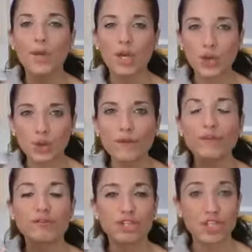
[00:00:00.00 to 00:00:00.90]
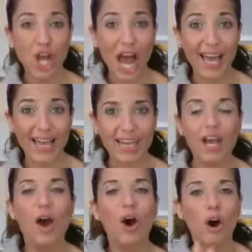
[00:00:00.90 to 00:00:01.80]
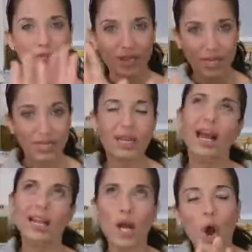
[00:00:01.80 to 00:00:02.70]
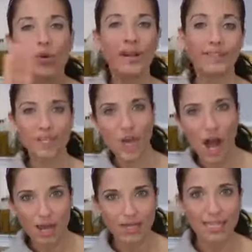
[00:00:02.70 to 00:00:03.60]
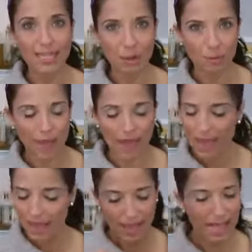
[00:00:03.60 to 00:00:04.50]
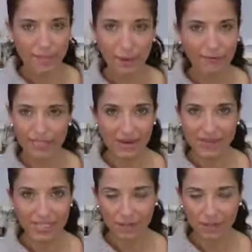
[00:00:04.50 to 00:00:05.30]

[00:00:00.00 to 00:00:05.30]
beautiful shine on the kind of coating the chocolate a little bit. It's perfect every